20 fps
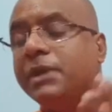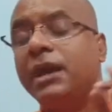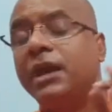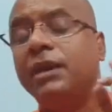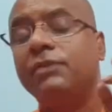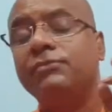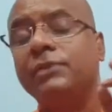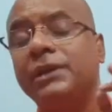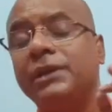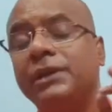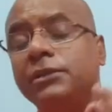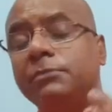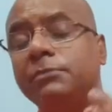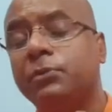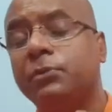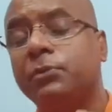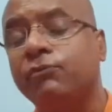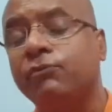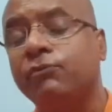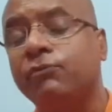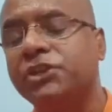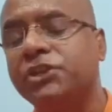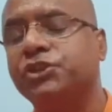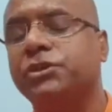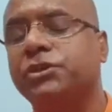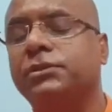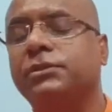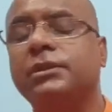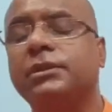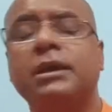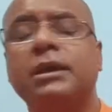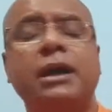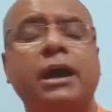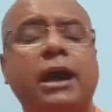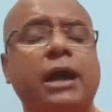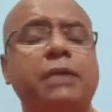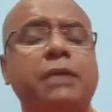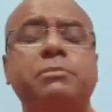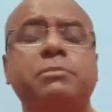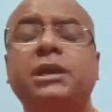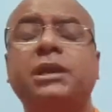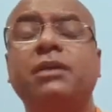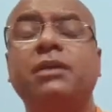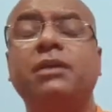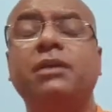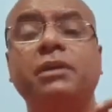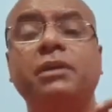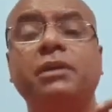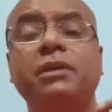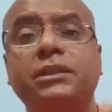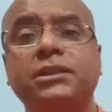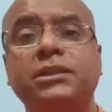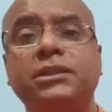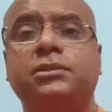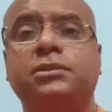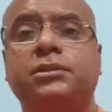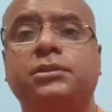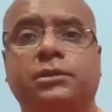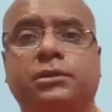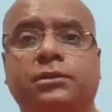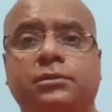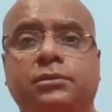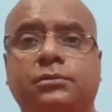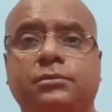have any profession, I may have anything.